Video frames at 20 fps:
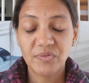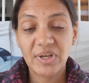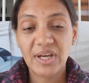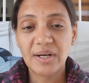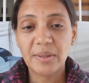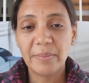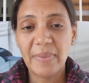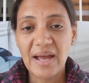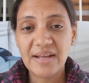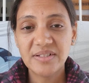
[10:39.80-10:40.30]
we
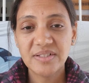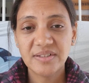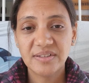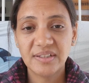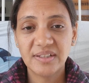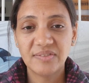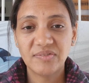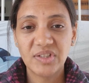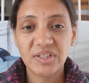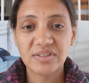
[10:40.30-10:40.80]
are
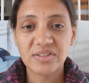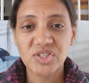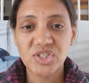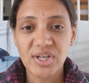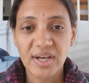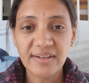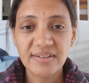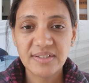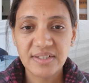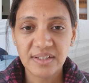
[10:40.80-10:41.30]
abandoning, we are
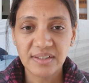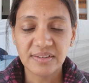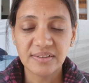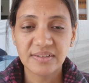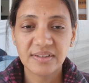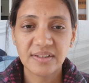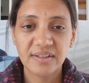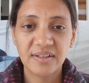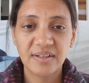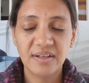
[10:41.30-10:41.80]

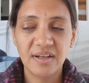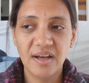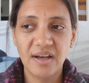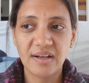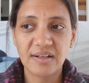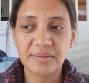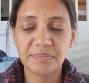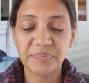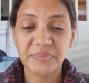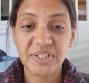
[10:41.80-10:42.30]
rejecting,
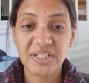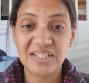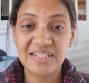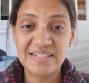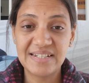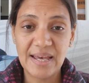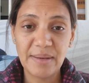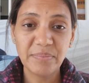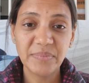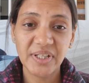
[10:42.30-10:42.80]

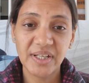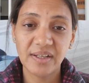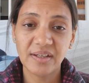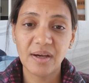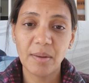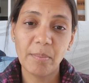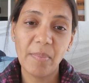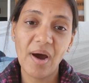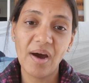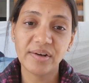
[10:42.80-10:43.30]

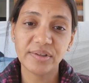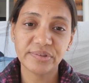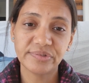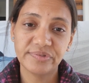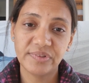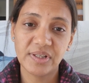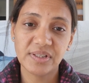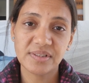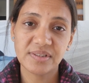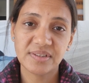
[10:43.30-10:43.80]
condemning a part
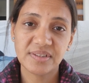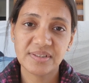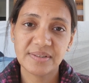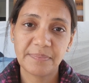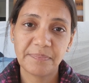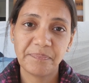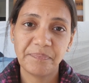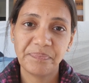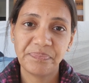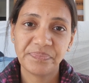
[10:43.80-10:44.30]
of us.